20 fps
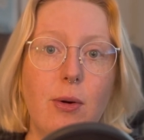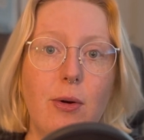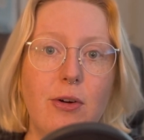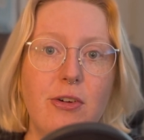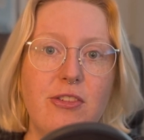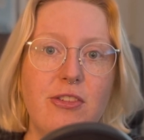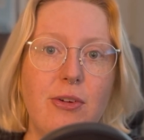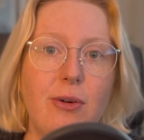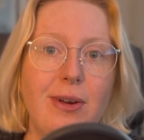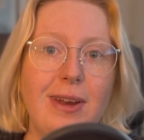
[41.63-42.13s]
or
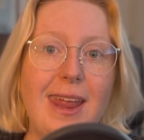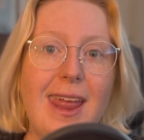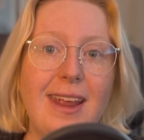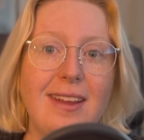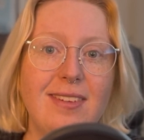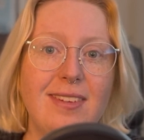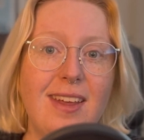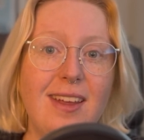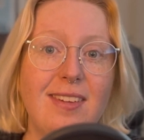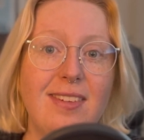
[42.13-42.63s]
short
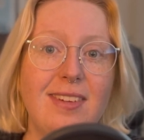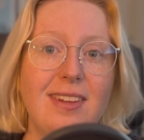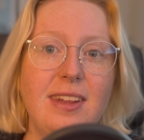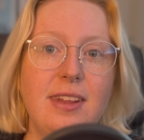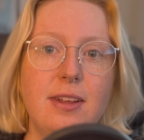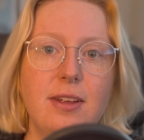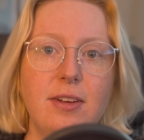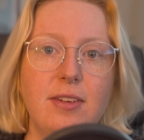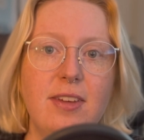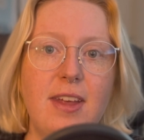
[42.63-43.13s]

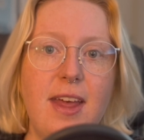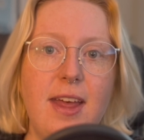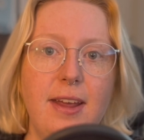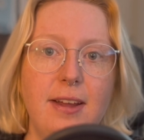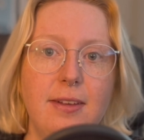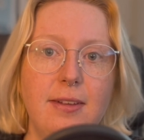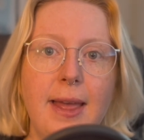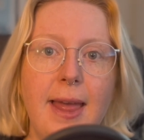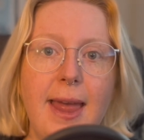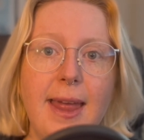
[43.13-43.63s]
XXE
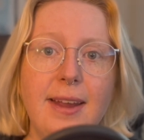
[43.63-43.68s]
attack.